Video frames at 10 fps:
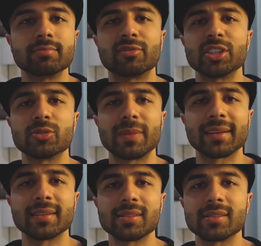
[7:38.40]
fridge
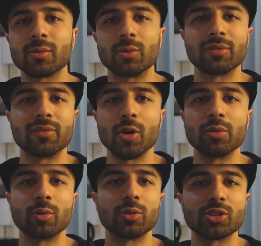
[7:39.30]
magnets or
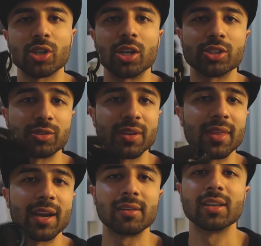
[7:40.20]
phone or charger in
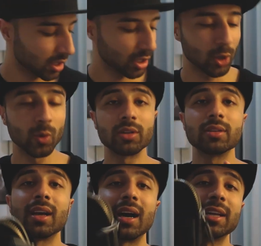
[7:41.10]
there. The other
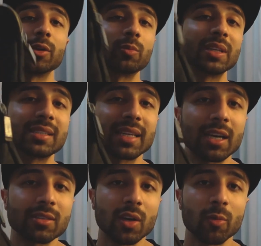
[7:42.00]
one I don't really take
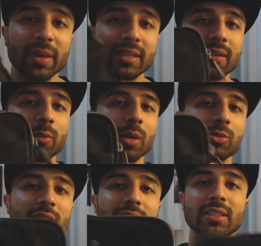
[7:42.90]
outside with me except when I'm
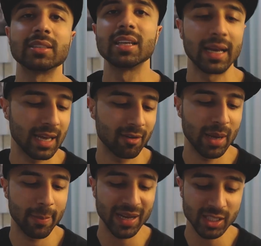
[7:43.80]
traveling. I have
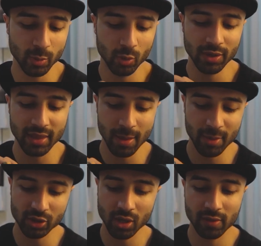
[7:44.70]
my passport in there,
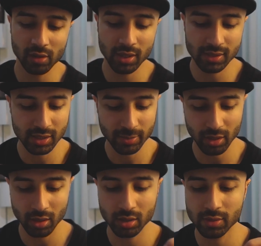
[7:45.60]
my driving license, my
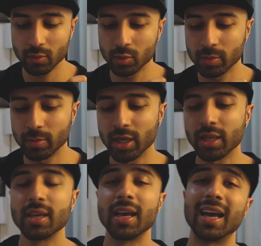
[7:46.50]
cards, of course, my
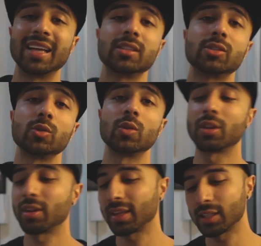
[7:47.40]
money, and 2
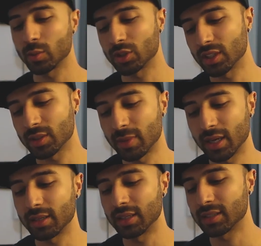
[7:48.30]
other things, which is
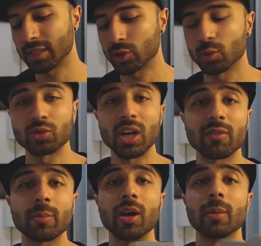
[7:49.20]
my international
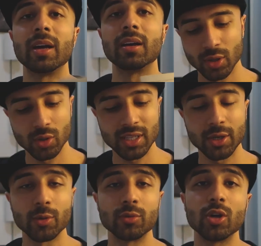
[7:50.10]
driving permit. For those
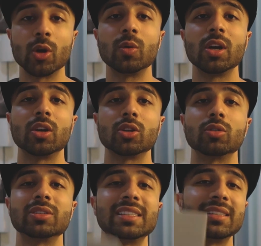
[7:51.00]
that don't know,
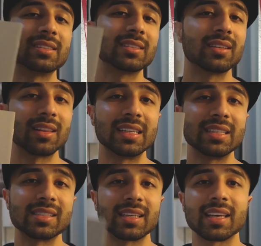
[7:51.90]
you'll need
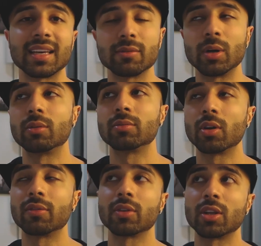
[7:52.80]
these in case, well,
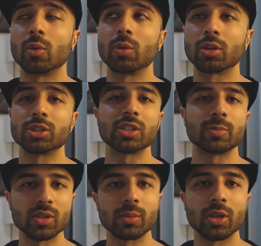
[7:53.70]
not for all countries,
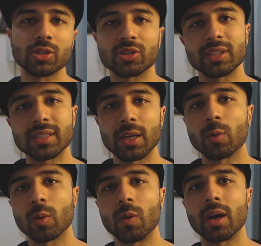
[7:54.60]
but some countries they
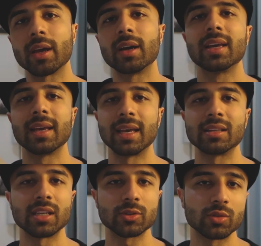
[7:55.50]
require an
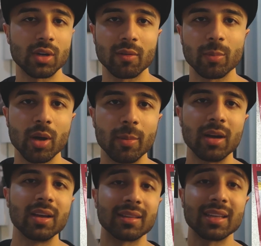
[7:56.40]
international driving
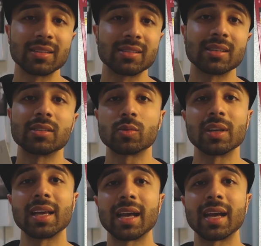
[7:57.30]
permit, and this is really